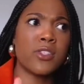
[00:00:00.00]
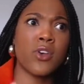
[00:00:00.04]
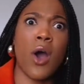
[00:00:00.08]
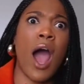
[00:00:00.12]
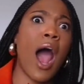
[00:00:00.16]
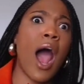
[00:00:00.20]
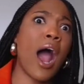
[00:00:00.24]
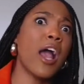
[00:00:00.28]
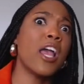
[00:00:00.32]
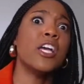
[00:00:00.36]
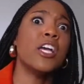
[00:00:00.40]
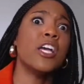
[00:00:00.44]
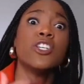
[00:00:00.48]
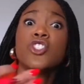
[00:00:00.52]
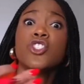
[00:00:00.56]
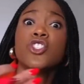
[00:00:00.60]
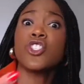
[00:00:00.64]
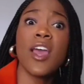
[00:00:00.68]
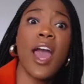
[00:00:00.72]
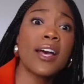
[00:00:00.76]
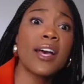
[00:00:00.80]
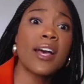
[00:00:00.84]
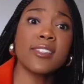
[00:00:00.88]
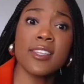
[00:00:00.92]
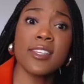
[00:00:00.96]
And so
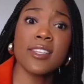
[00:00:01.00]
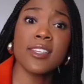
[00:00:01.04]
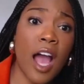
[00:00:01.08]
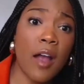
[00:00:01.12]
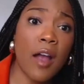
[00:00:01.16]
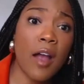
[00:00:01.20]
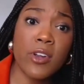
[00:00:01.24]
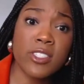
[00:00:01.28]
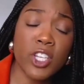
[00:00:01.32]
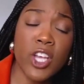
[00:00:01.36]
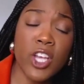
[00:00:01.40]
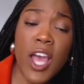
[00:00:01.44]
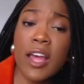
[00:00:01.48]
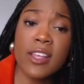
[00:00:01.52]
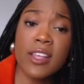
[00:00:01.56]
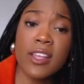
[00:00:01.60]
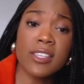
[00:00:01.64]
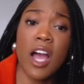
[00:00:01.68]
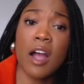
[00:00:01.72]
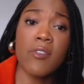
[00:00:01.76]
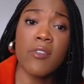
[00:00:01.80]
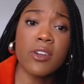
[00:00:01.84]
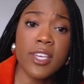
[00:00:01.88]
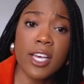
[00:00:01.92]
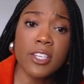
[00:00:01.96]
she had these
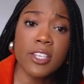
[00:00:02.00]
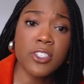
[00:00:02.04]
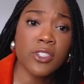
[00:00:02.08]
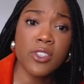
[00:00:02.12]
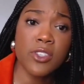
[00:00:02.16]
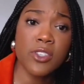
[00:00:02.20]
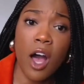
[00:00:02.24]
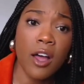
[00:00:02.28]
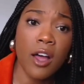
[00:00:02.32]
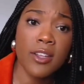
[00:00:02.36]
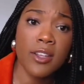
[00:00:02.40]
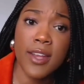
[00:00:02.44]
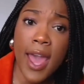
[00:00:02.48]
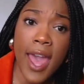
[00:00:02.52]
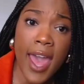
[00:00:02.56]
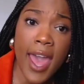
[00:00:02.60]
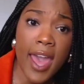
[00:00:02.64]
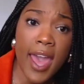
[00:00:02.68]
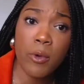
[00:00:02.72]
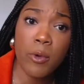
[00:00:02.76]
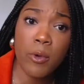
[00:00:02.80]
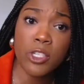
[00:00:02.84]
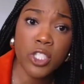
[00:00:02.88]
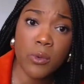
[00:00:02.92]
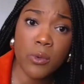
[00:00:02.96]
conversations all
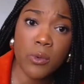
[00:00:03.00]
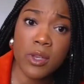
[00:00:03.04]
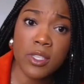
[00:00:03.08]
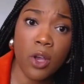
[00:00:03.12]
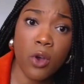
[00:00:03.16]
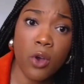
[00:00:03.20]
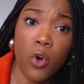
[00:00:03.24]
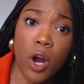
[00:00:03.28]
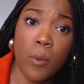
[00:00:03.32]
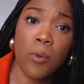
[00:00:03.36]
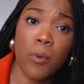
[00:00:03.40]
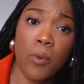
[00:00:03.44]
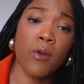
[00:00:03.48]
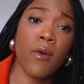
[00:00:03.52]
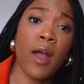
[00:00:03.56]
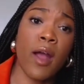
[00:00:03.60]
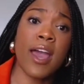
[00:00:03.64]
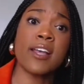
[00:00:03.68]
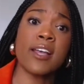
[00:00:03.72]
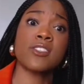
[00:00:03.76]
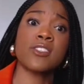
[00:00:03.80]
day when she was in corporate,